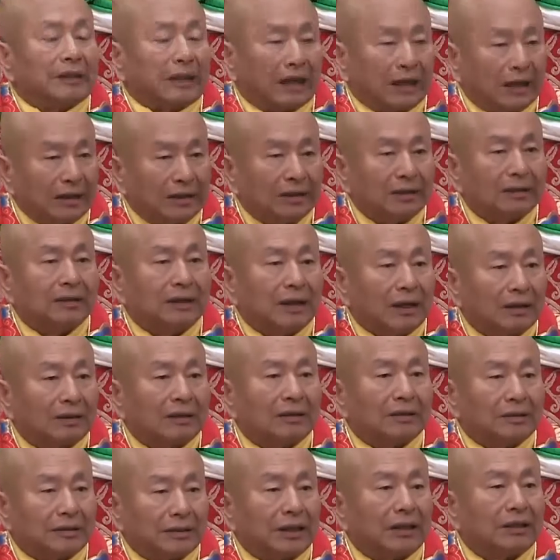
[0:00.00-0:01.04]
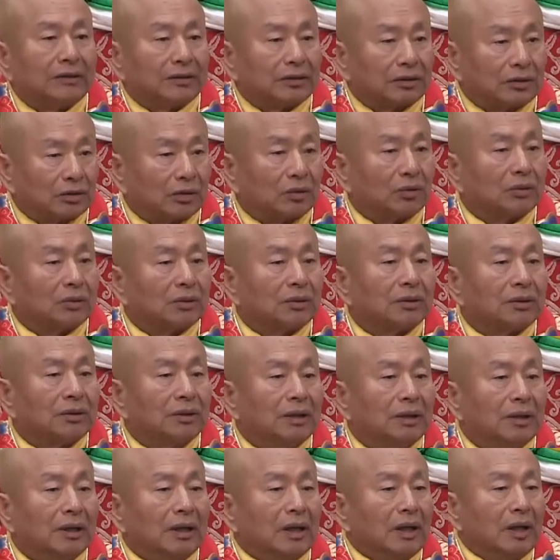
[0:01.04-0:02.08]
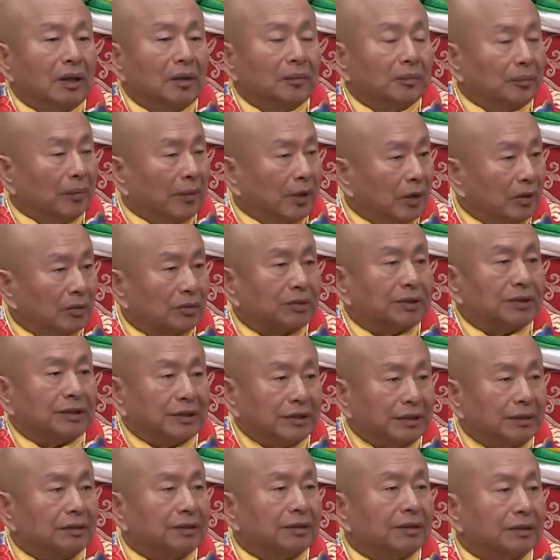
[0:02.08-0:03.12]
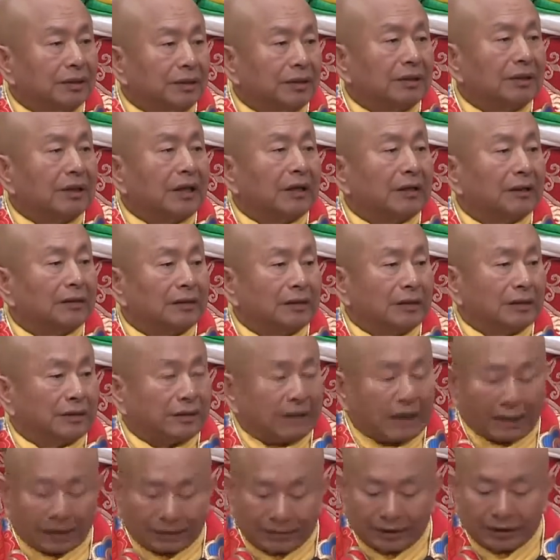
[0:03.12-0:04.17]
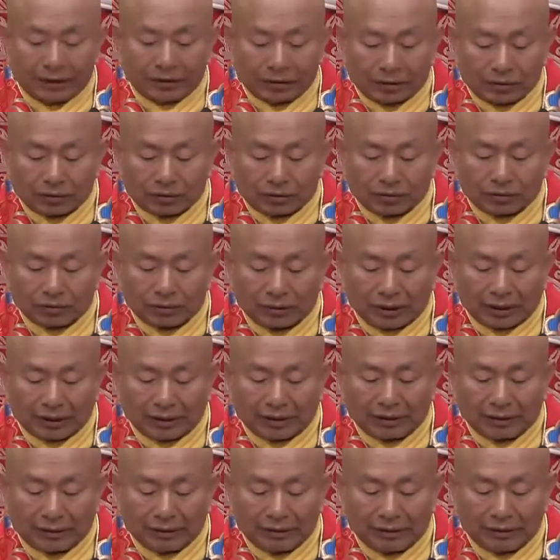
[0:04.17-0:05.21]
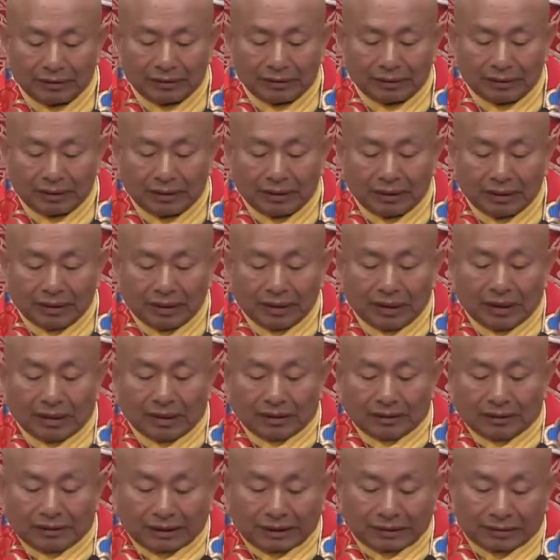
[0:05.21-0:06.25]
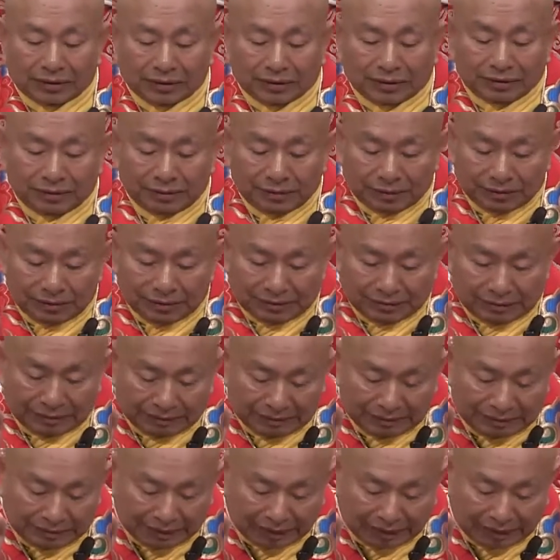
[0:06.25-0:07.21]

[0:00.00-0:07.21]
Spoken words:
So that's only by having the power of faith you can do that. Otherwise, you would start